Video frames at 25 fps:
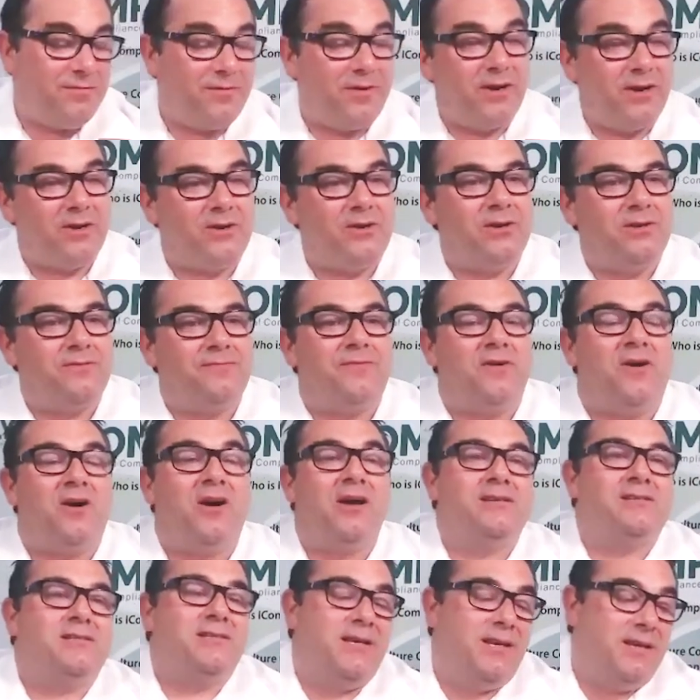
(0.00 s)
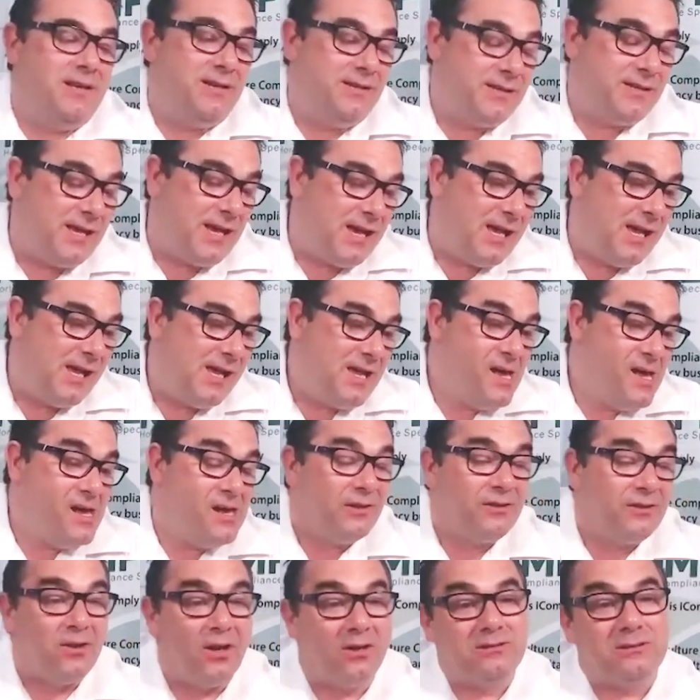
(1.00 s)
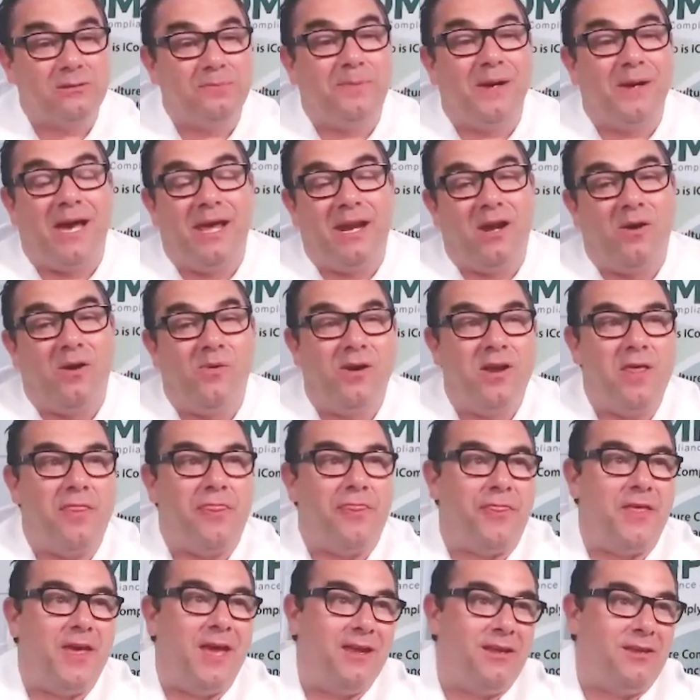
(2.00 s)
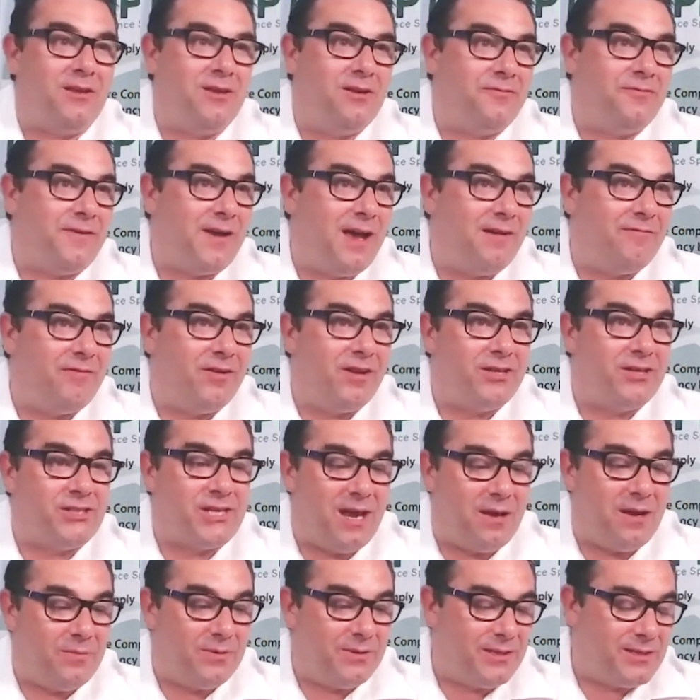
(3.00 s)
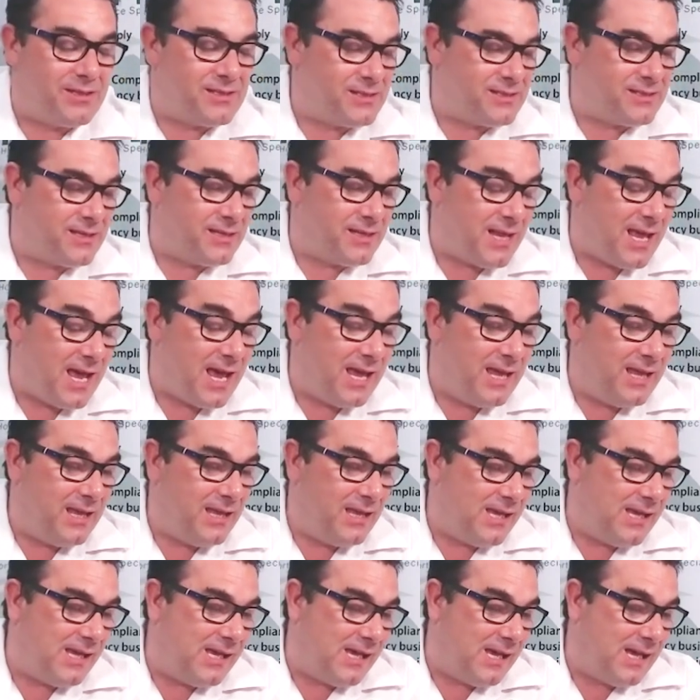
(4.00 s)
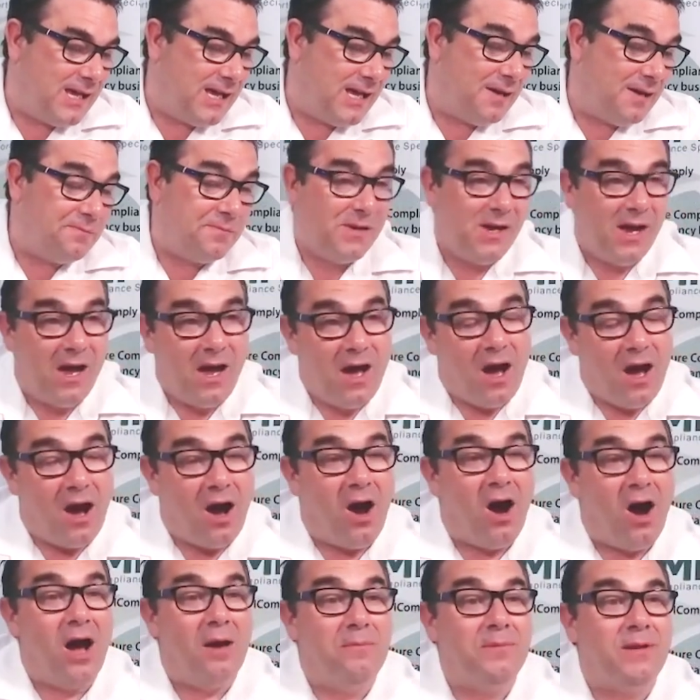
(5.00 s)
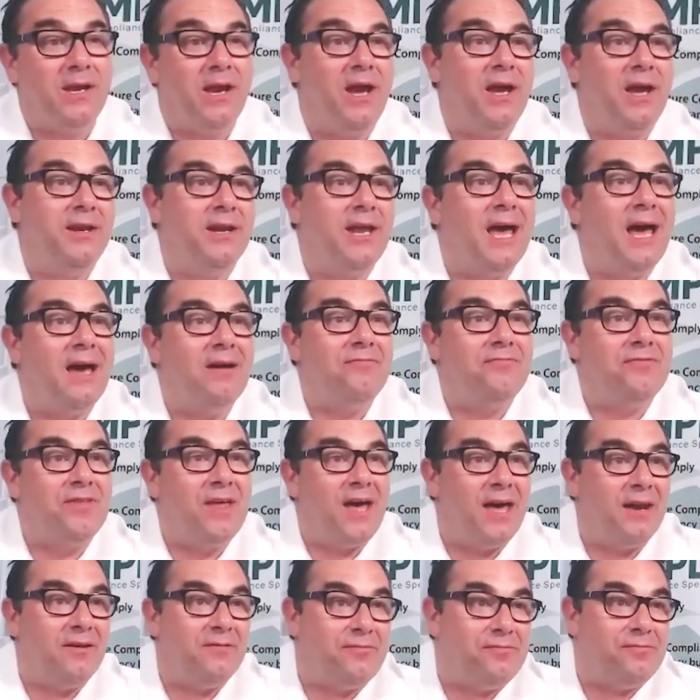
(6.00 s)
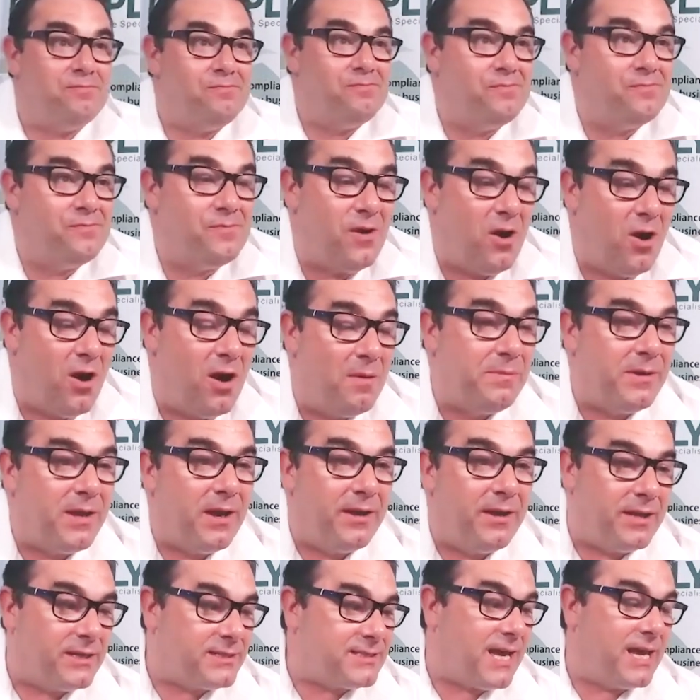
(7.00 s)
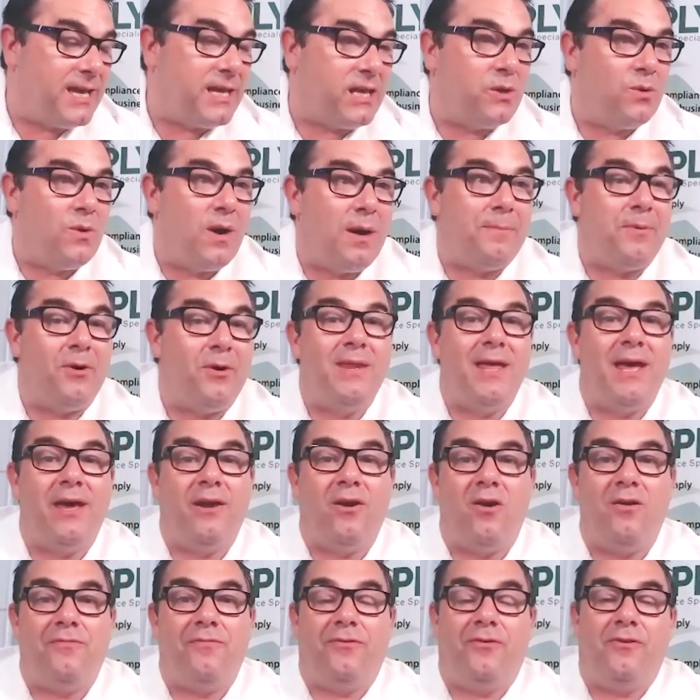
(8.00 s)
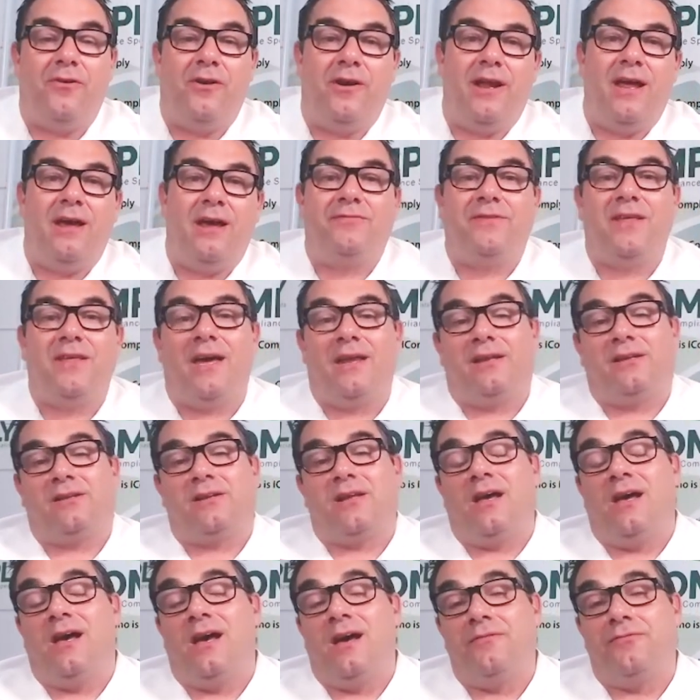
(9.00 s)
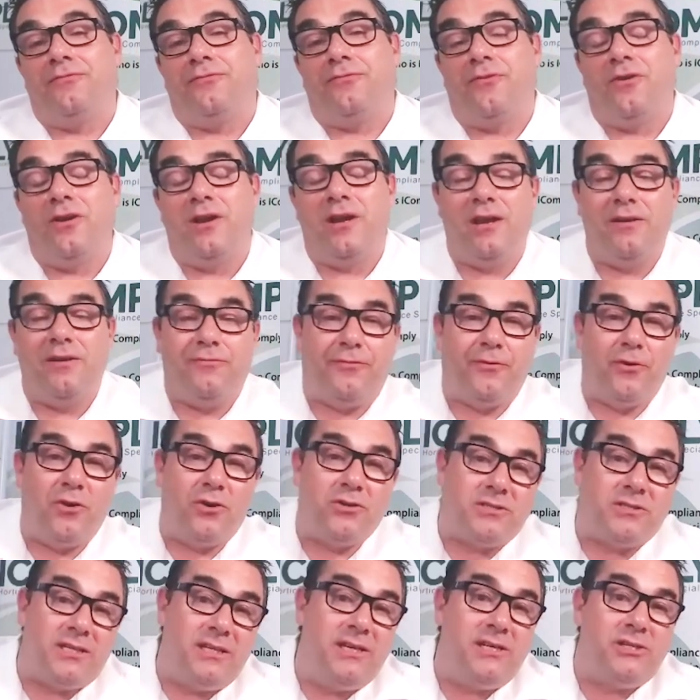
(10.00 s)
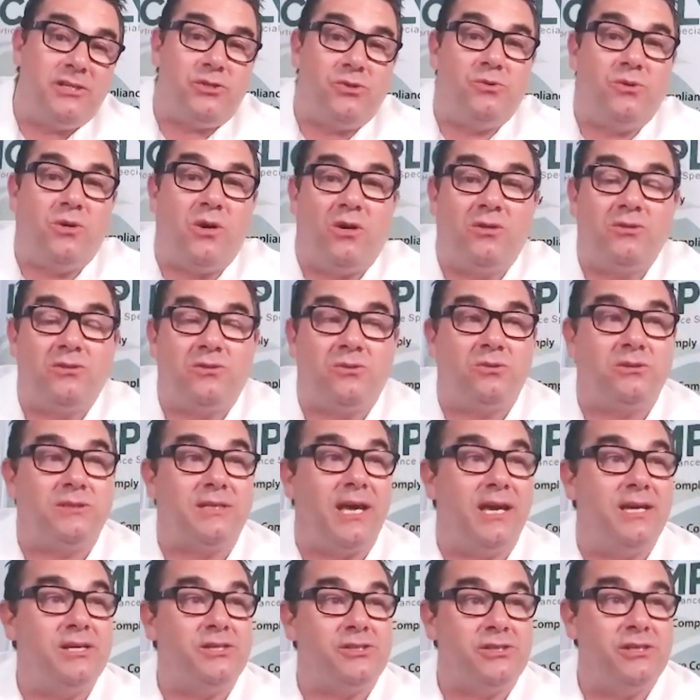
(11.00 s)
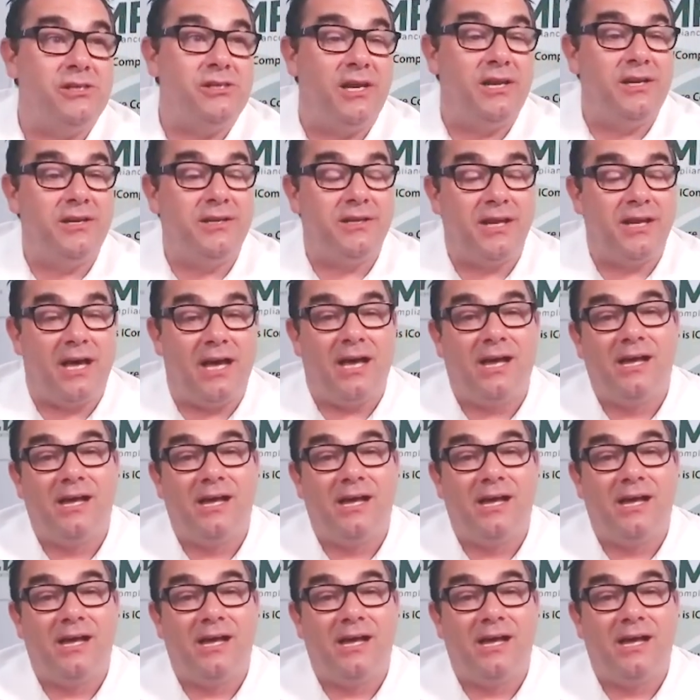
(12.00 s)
very good advice. And Dr. Pat, I want to thank you for having a chat with us today. I'm going to take you up on that offer and have that free first initial consultation. And